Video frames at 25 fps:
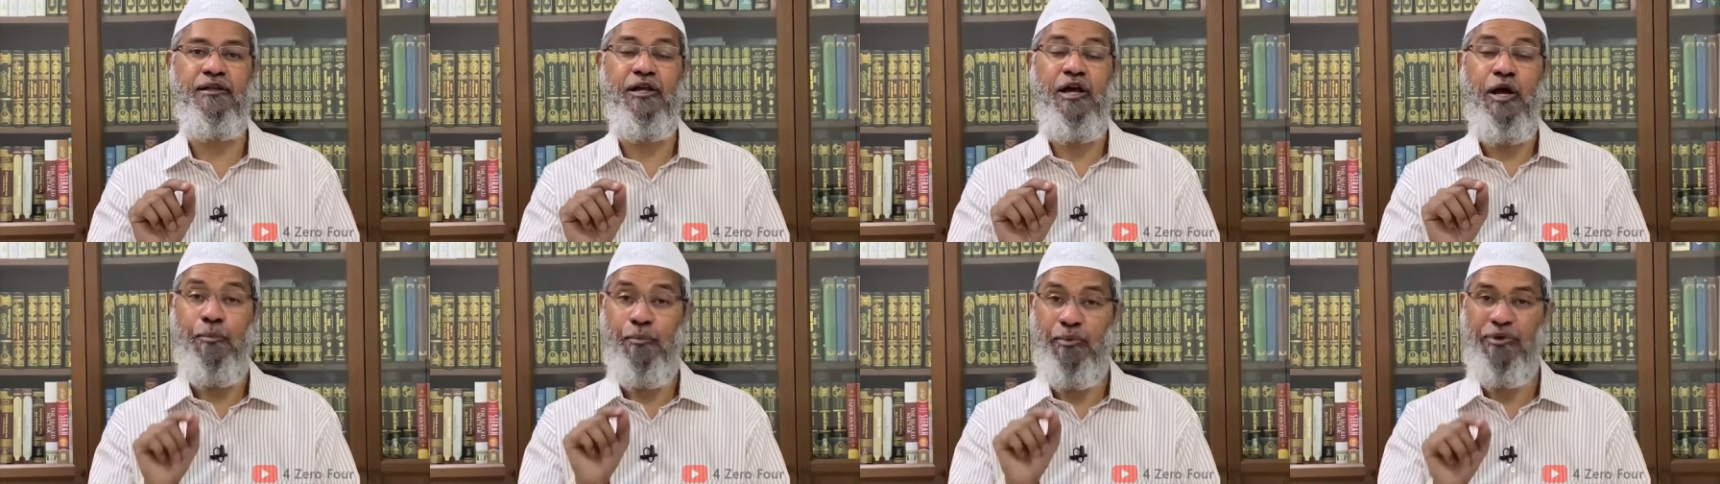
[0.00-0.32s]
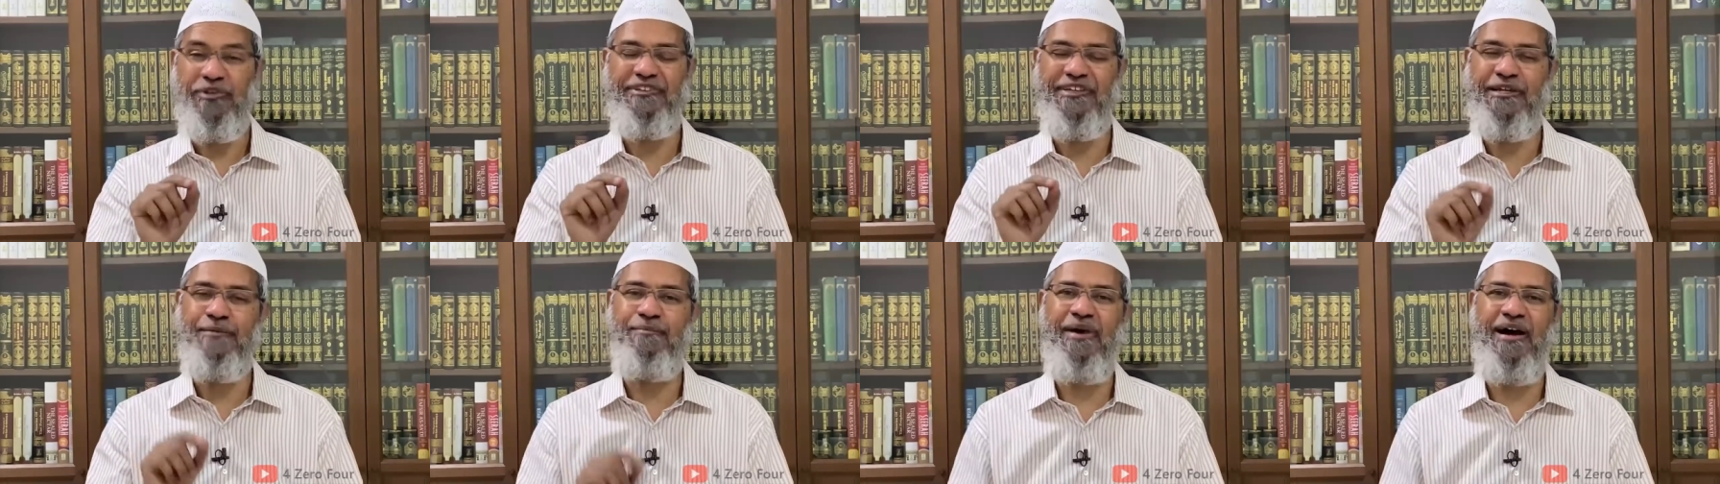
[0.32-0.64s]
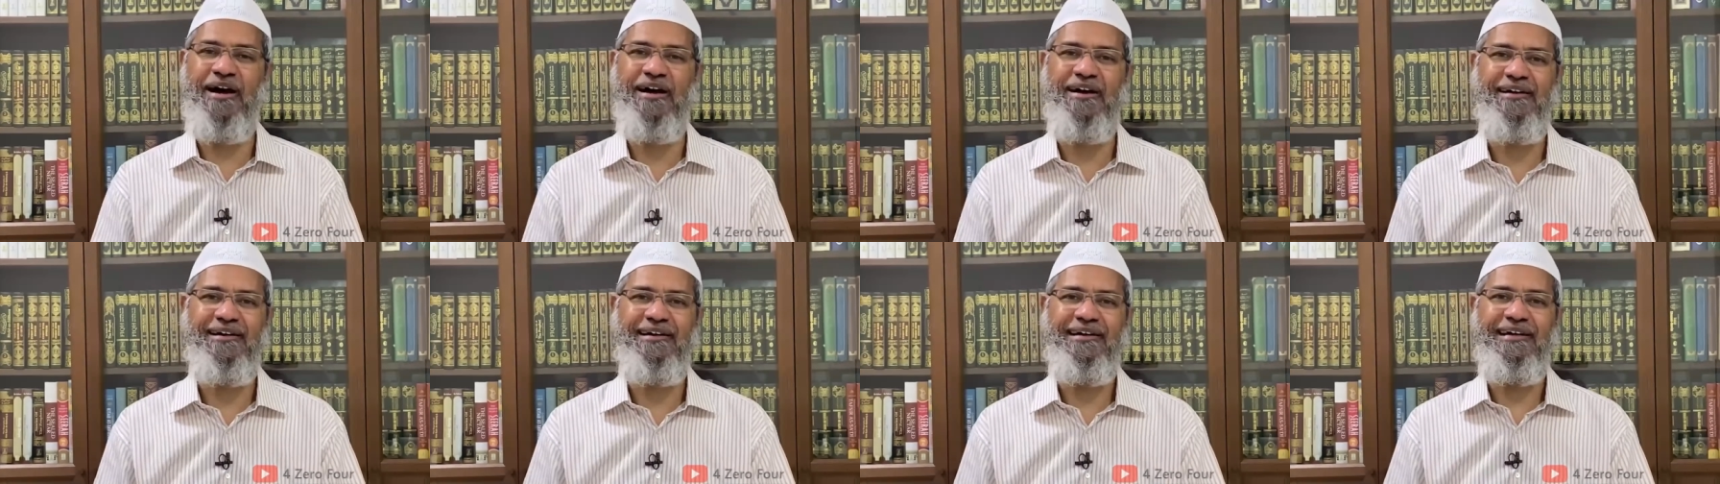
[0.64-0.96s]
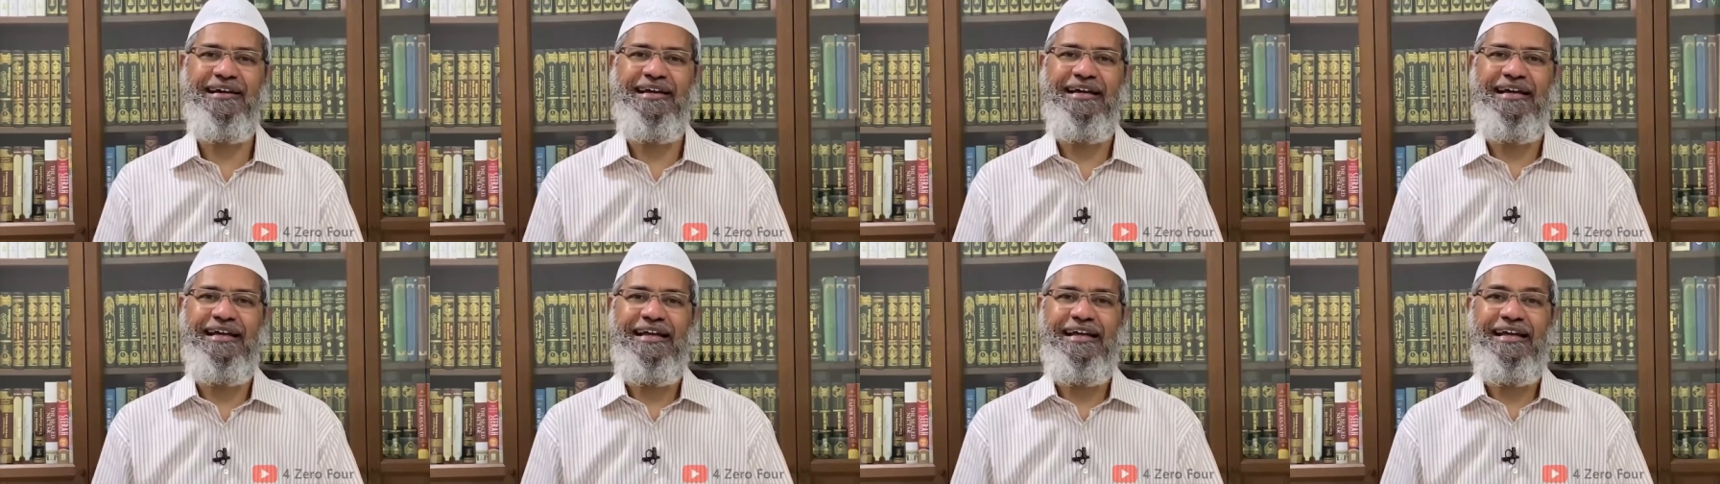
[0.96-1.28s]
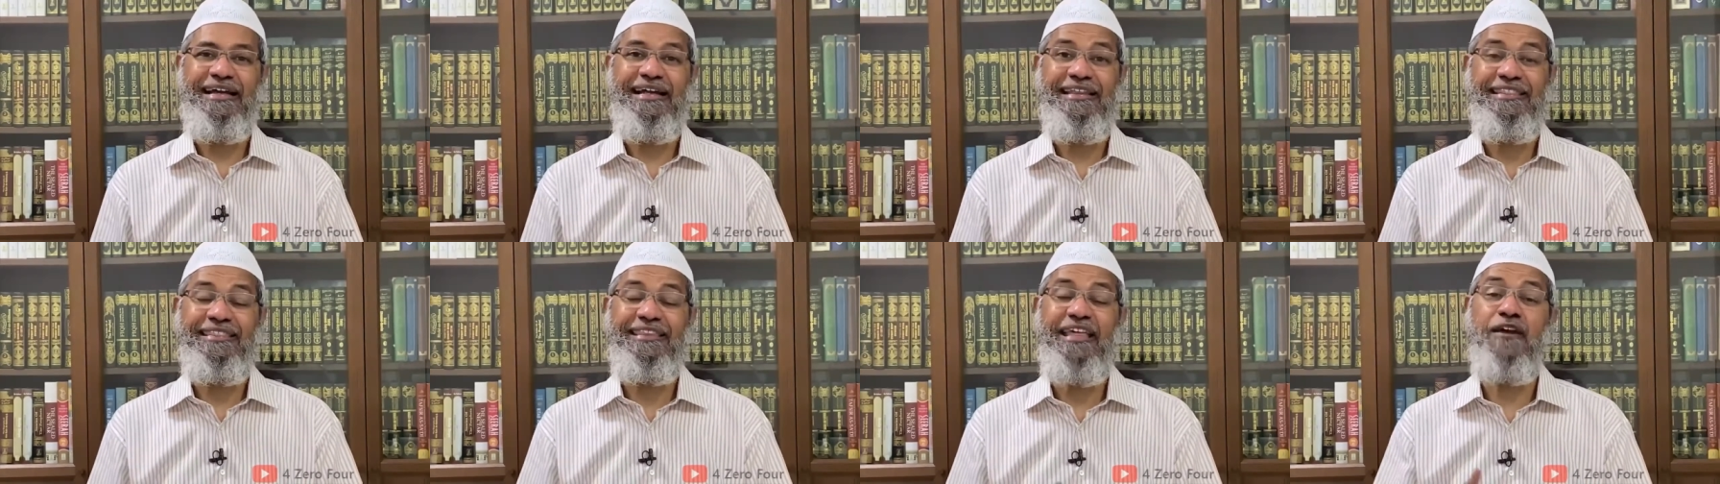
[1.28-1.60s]
Muslima,
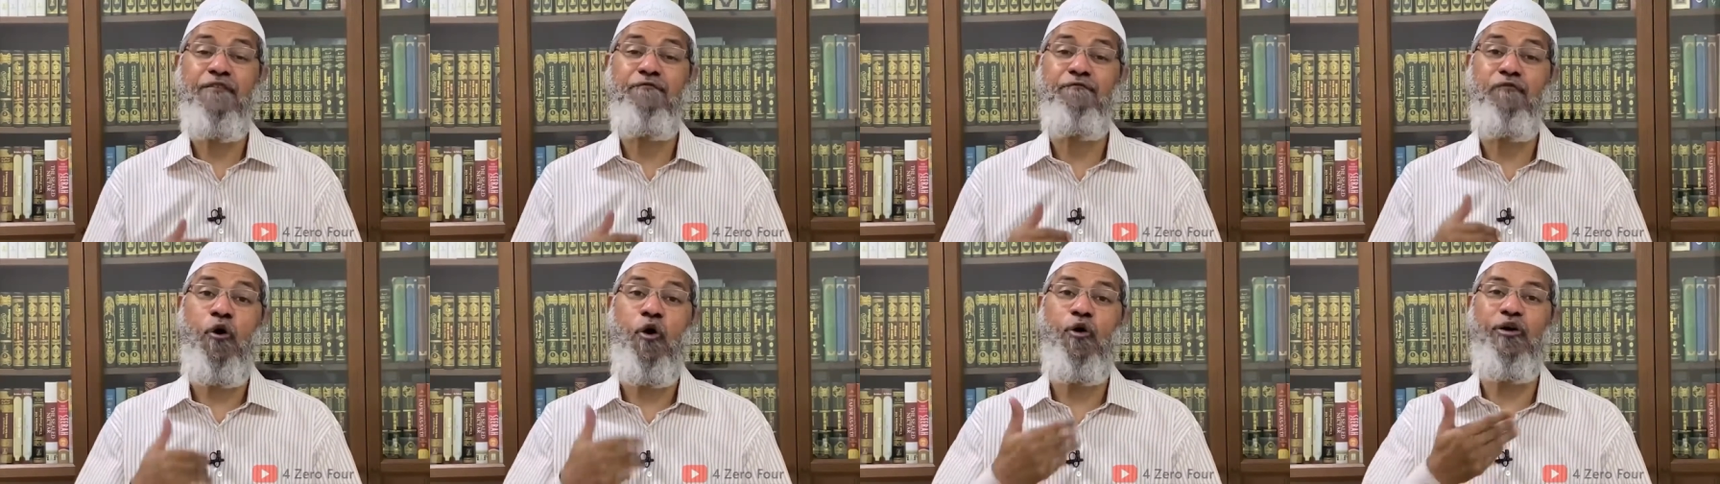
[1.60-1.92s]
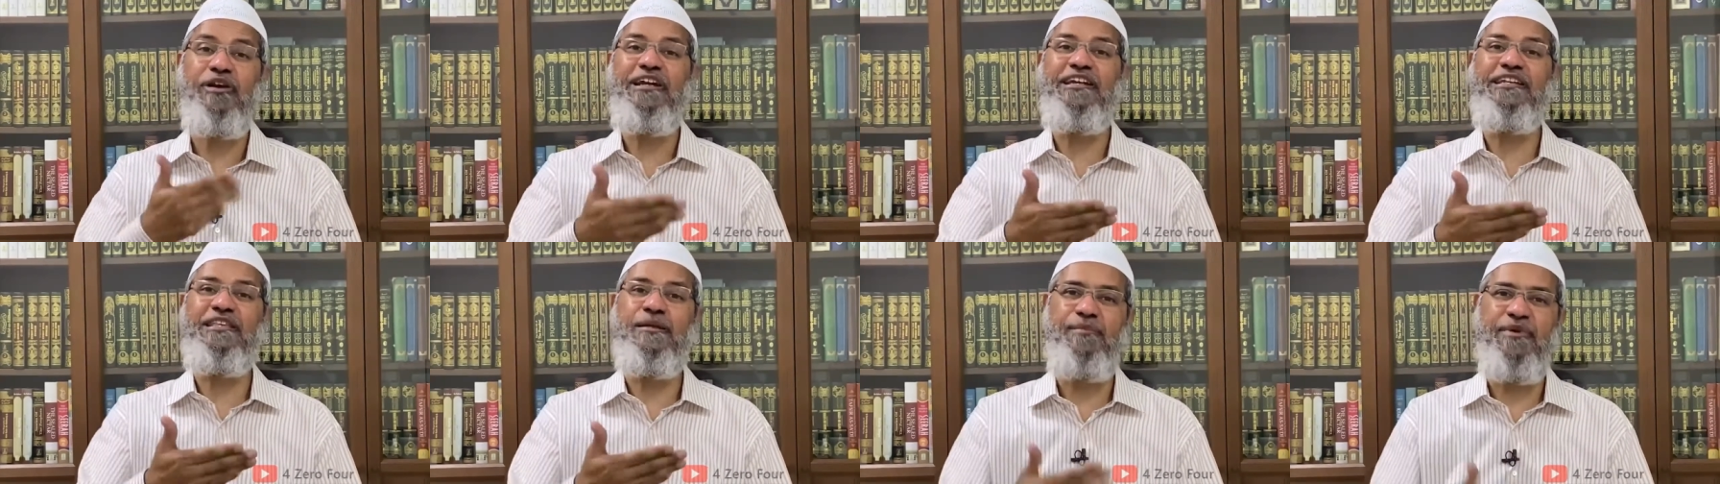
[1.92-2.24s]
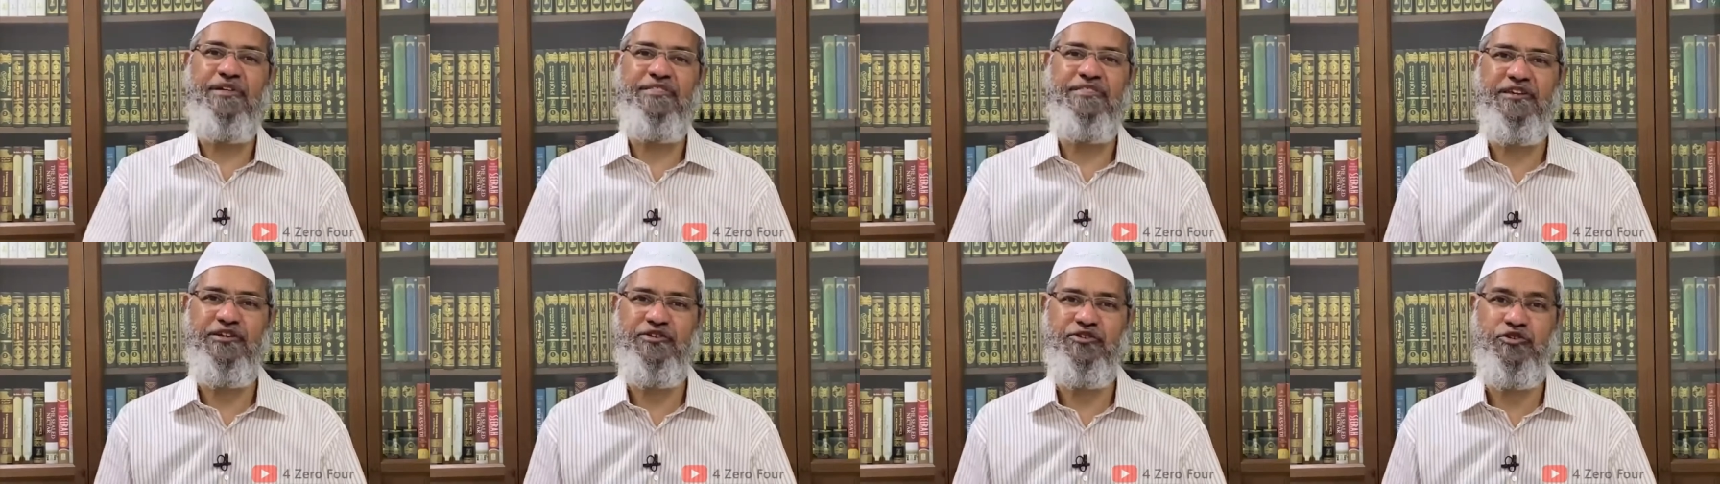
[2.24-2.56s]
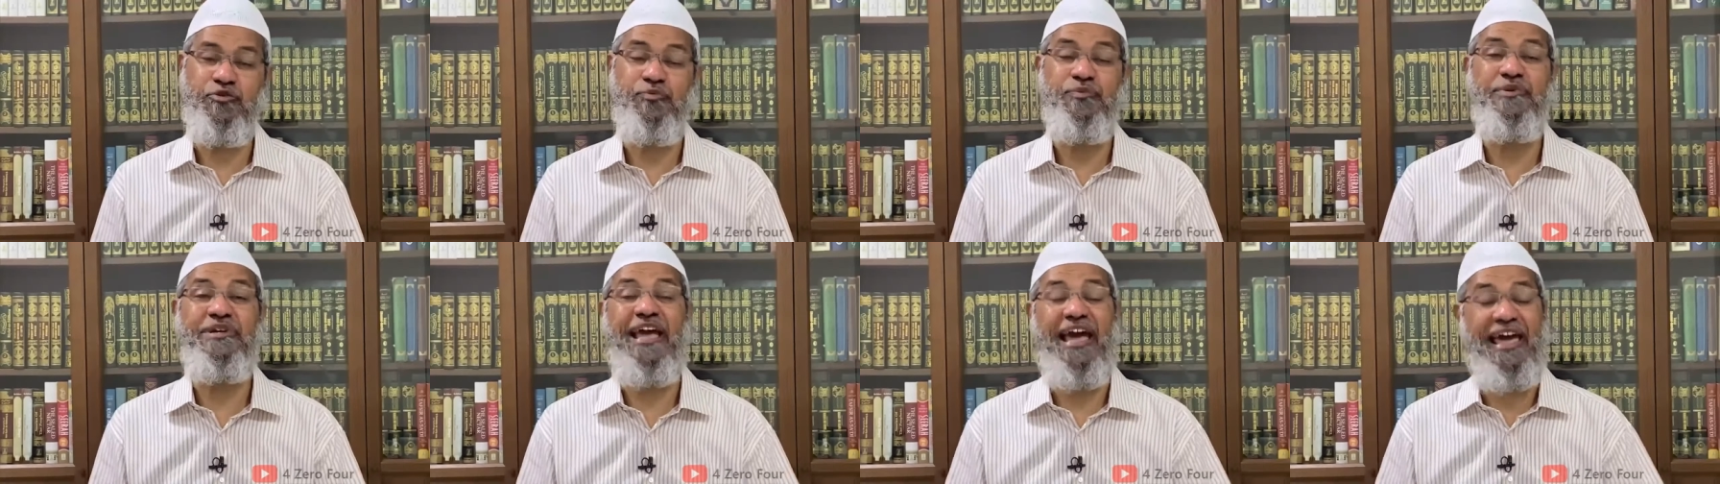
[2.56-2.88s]
they forwarded the message to me,